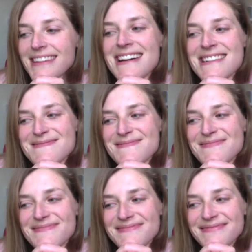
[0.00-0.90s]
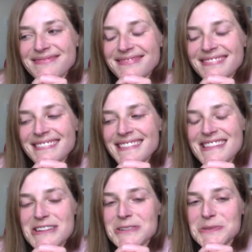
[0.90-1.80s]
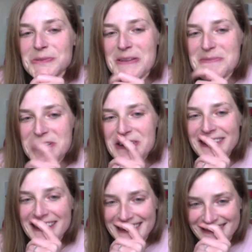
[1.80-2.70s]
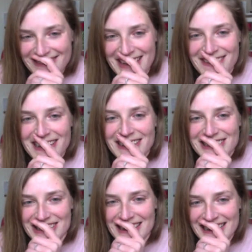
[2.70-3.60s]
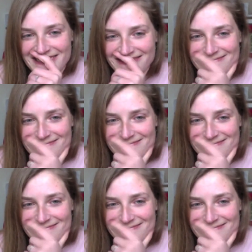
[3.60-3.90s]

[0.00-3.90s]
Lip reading: Um, there's one more thing maybe I'll try.